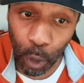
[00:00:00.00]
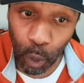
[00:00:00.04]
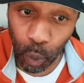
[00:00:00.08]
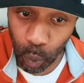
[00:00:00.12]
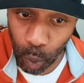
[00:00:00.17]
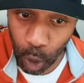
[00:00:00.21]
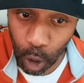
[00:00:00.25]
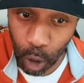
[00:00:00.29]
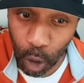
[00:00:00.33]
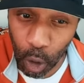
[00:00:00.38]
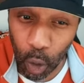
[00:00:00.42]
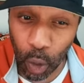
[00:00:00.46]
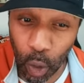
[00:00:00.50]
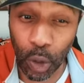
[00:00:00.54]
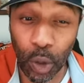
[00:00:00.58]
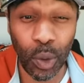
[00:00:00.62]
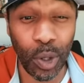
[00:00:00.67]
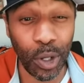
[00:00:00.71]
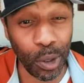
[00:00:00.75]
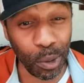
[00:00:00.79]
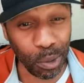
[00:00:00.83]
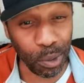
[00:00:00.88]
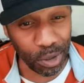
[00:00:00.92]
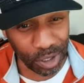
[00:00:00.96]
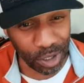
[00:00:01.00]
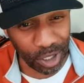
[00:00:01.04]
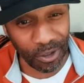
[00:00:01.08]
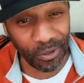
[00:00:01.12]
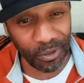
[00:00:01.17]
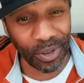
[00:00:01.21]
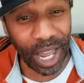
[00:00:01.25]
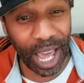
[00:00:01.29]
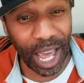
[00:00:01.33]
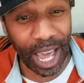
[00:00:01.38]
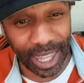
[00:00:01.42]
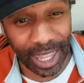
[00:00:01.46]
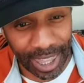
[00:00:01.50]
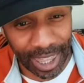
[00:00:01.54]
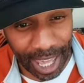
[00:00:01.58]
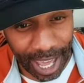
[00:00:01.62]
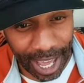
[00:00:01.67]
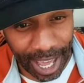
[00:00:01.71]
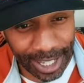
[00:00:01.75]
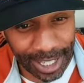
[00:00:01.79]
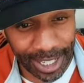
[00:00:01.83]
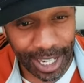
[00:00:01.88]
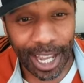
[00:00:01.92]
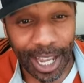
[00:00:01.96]
road. You can do stuff like
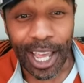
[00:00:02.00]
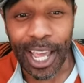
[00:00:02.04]
that.